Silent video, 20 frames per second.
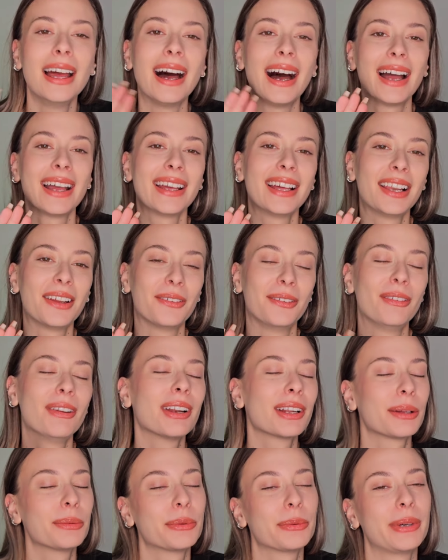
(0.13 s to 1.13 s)
Hi, hello and
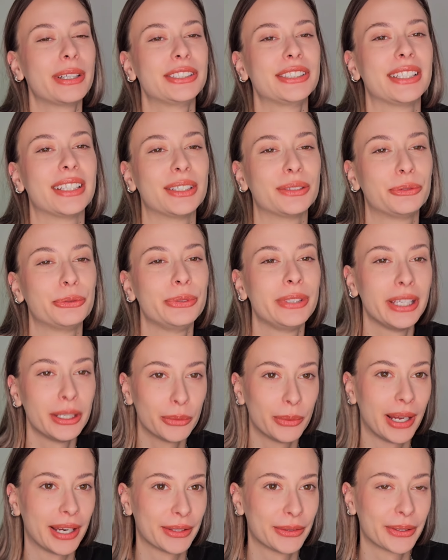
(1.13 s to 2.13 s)
welcome to my channel. Today
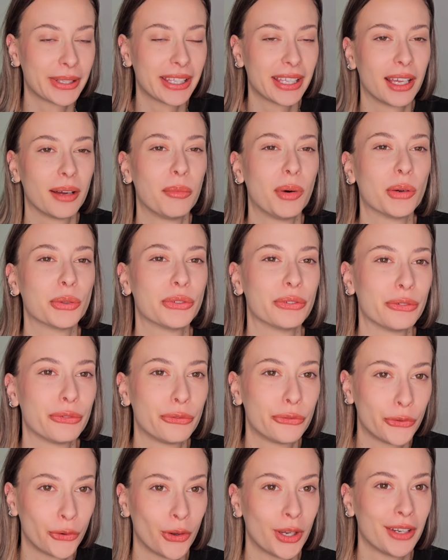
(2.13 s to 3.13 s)
we are talking about
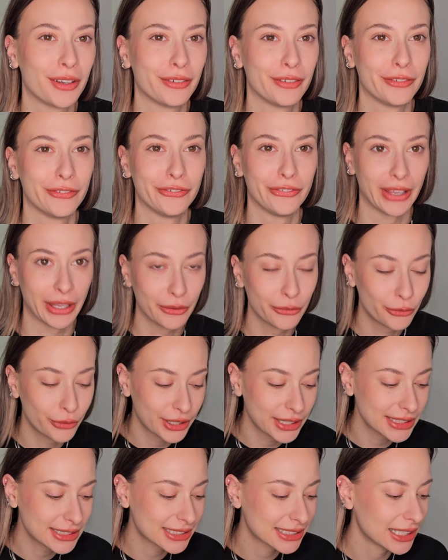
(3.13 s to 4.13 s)
fall
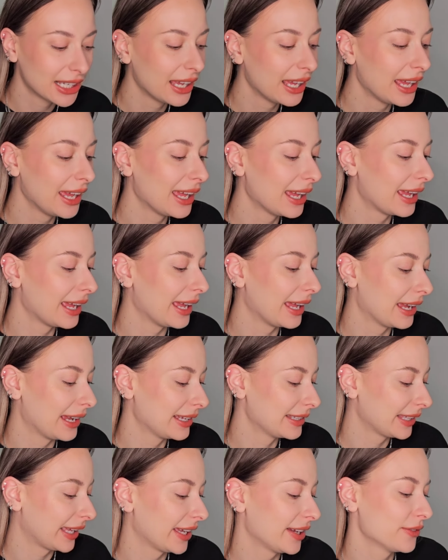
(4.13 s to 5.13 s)
favorites
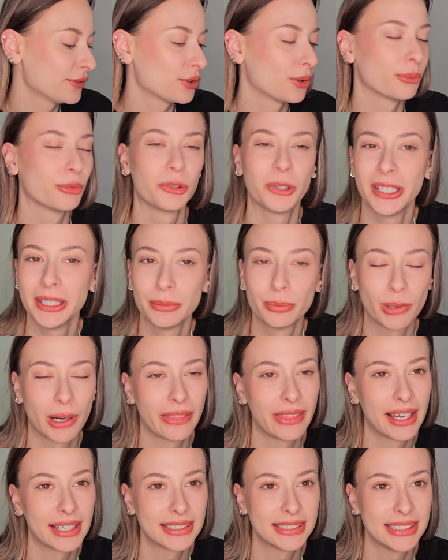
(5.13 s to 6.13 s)
and I have some great
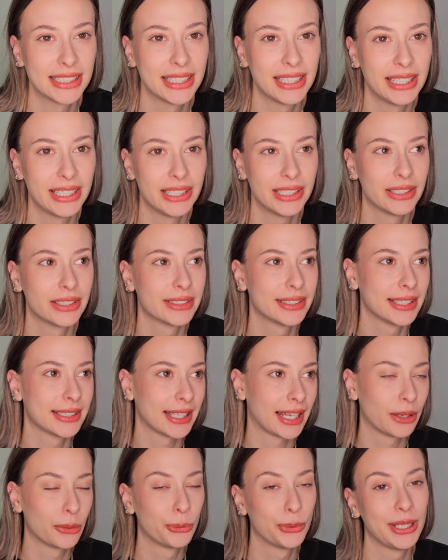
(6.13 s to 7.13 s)
products in here that
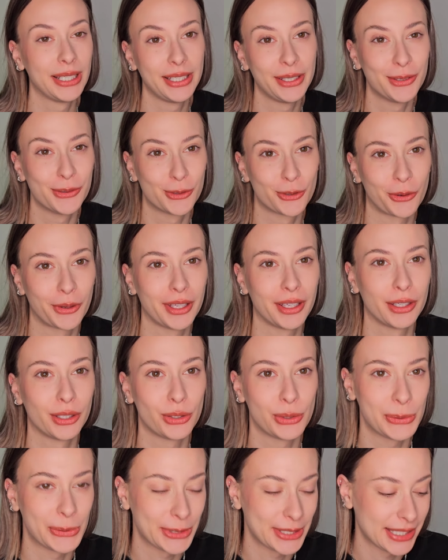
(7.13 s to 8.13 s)
I really enjoy
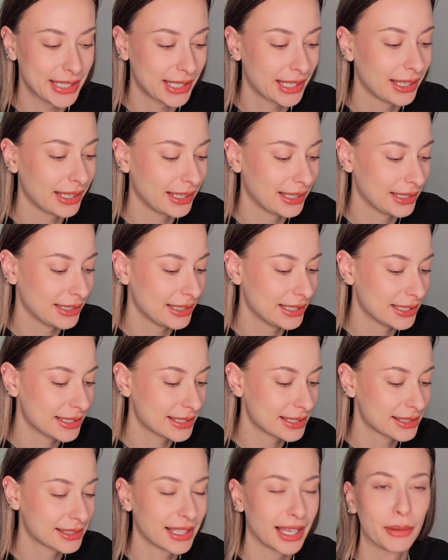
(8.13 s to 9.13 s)
using in
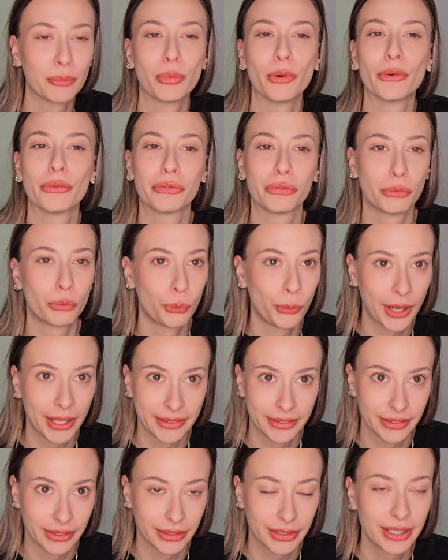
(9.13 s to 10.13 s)
this type of
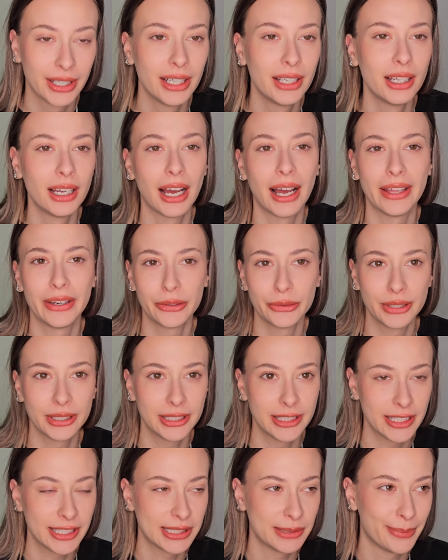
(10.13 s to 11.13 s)
weather. I know
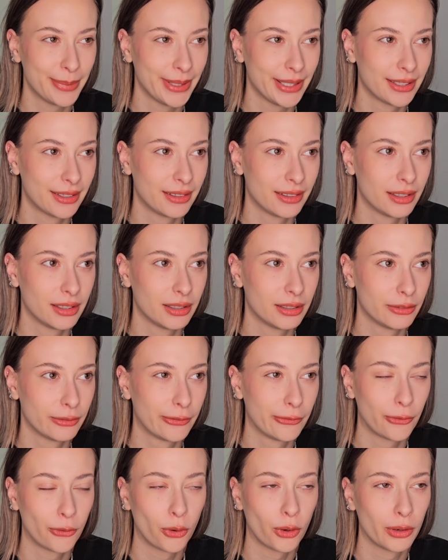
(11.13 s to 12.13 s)
that it's been
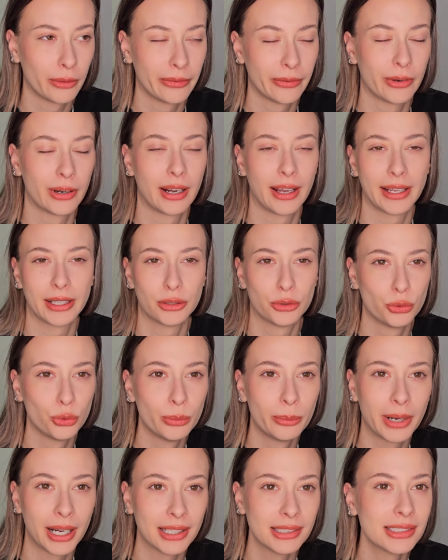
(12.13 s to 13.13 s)
fall for like two
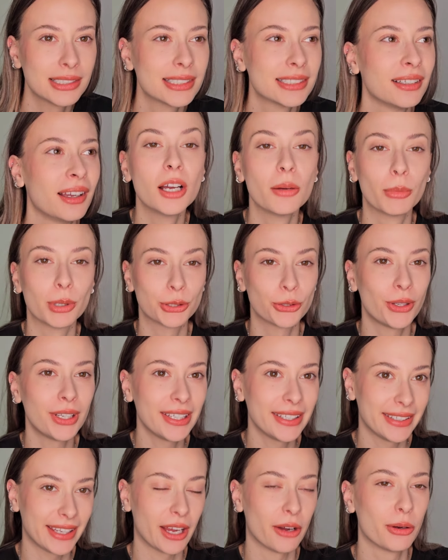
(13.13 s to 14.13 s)
months, but
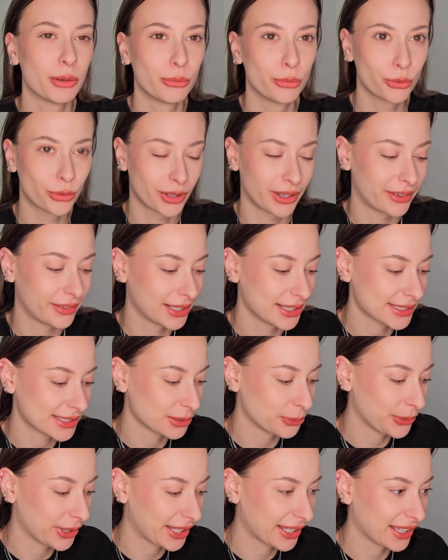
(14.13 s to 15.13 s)
only now in Bucharest
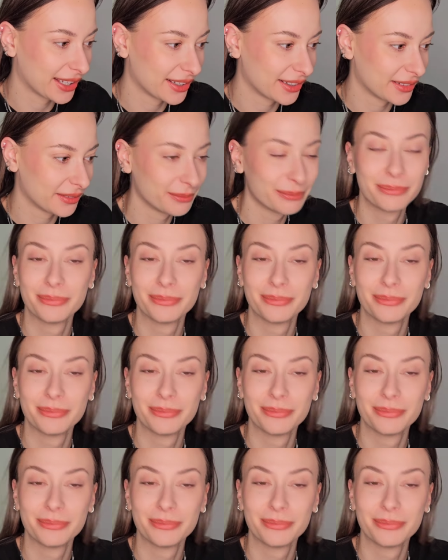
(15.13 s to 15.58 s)
we can